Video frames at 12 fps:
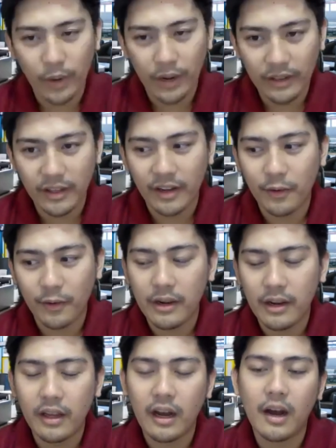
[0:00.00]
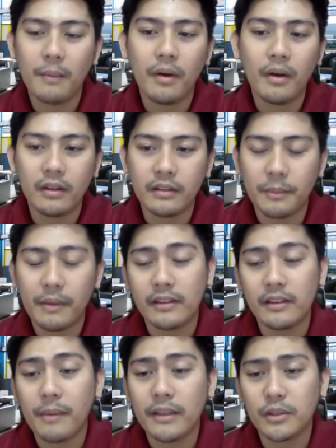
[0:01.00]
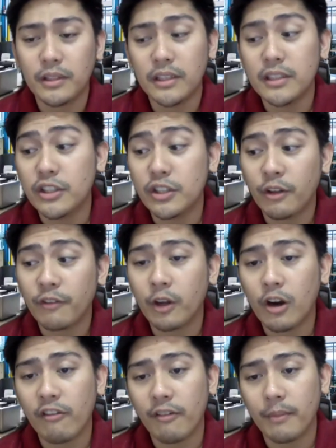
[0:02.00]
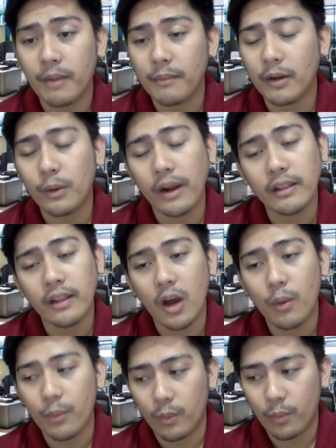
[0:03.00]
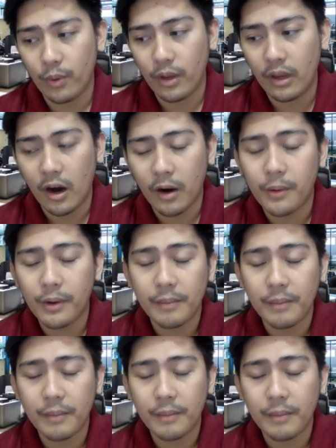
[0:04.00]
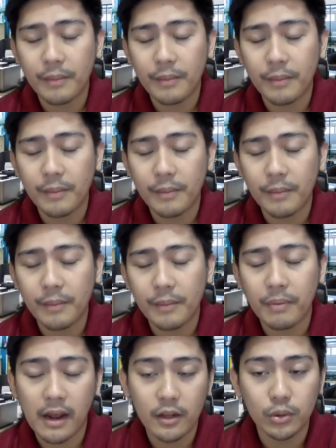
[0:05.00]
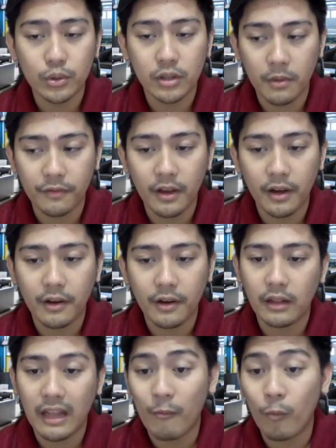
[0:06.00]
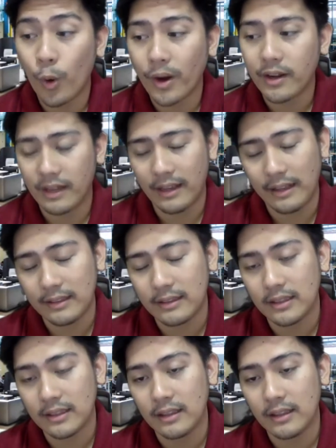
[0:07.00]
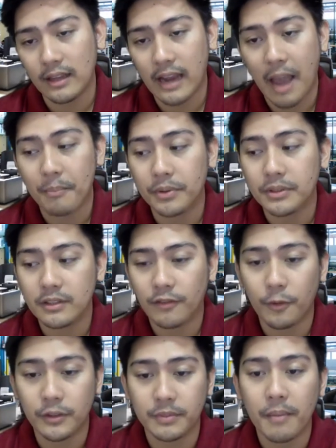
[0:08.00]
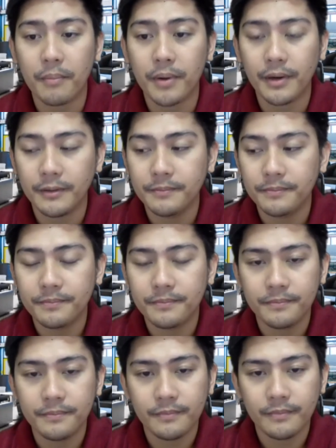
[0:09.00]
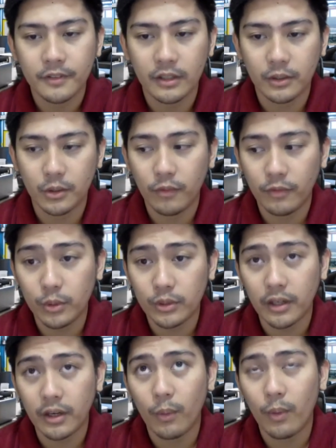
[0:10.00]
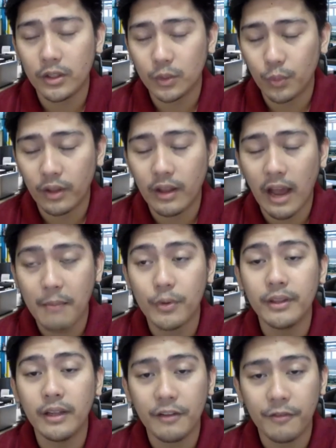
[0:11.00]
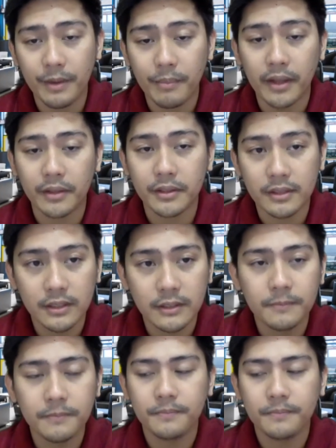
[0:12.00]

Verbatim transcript: waiting really um it depends on the decision of the government but right now we are already planning to do some of the lab work in the campus for september so those are the ones with hybrid delivery methods